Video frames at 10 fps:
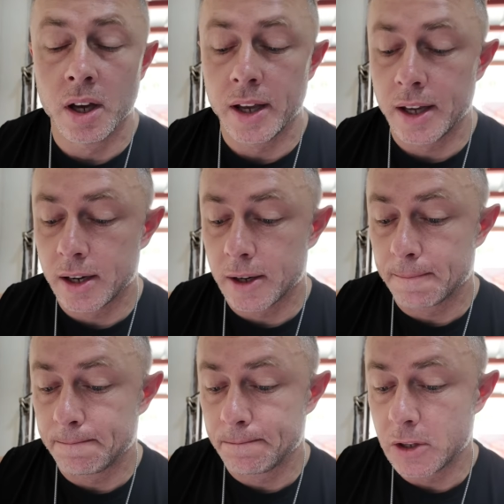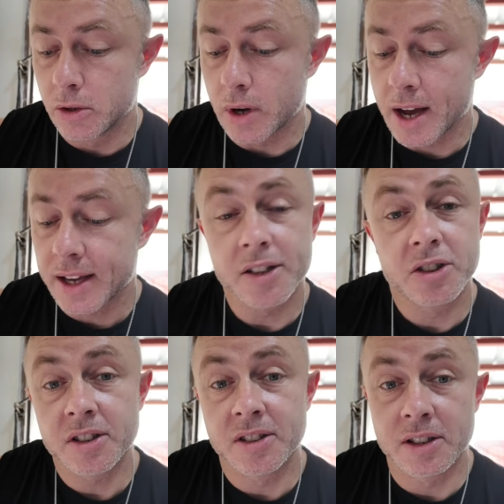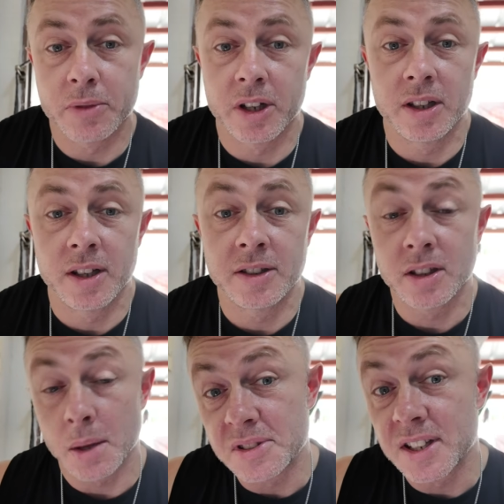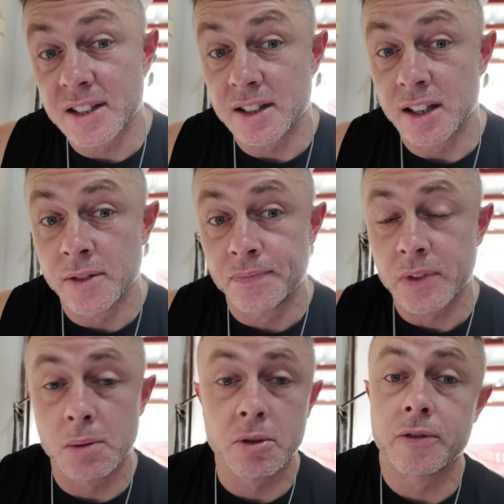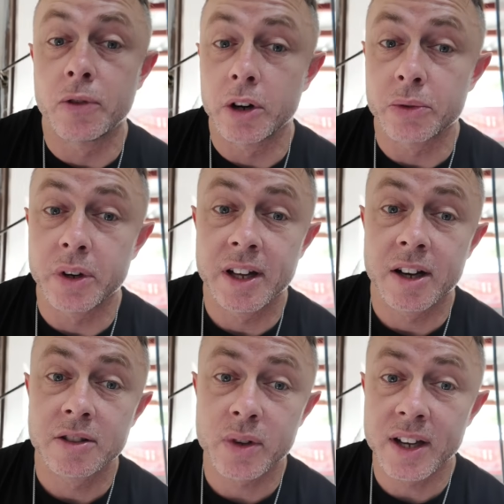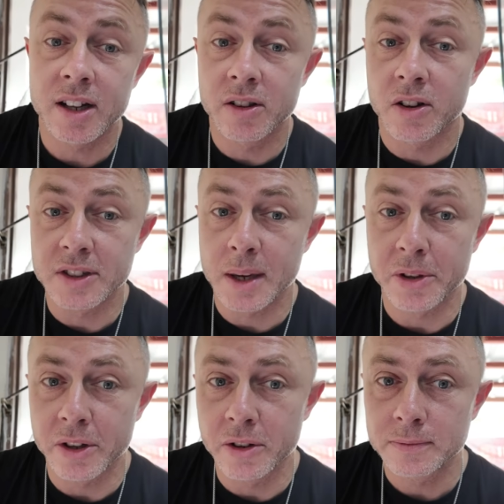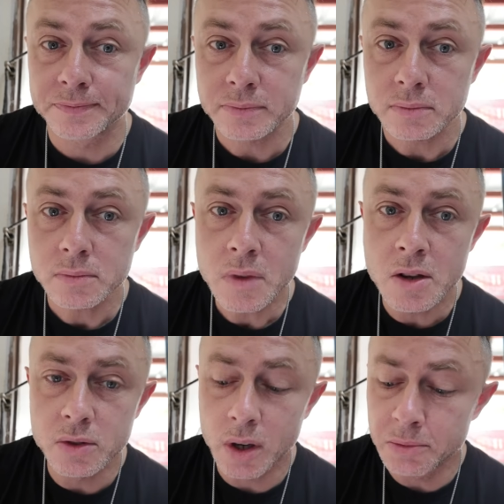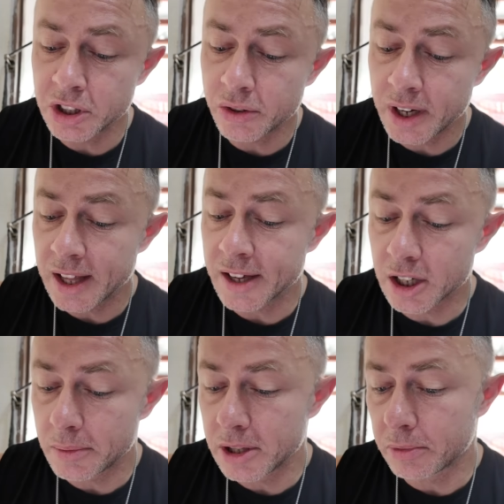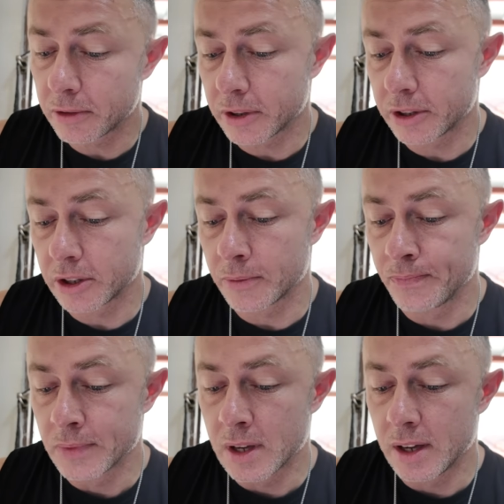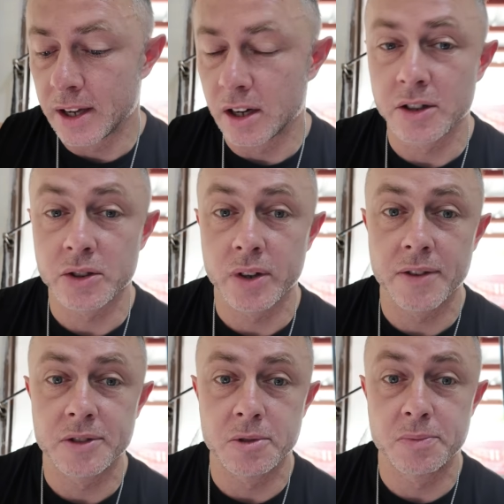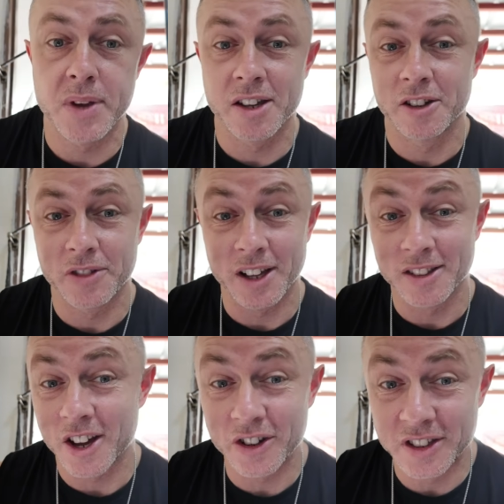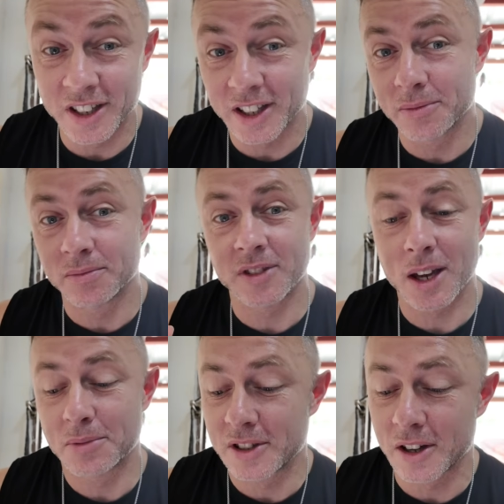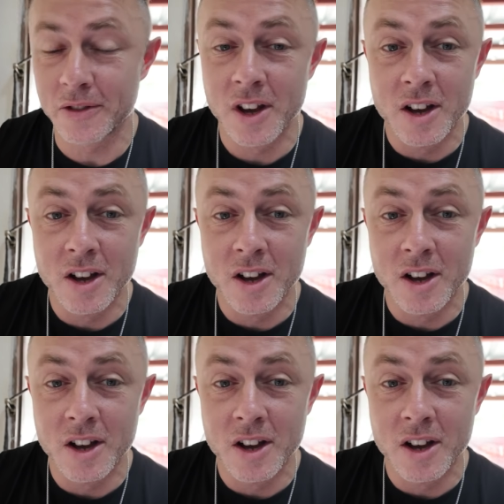And I can't touch this money until I'm 60, and I'm only 43 now, so I got a long time to go. So I'm generating income in the portfolio, and also have some speculative, like lottery ticket type stuff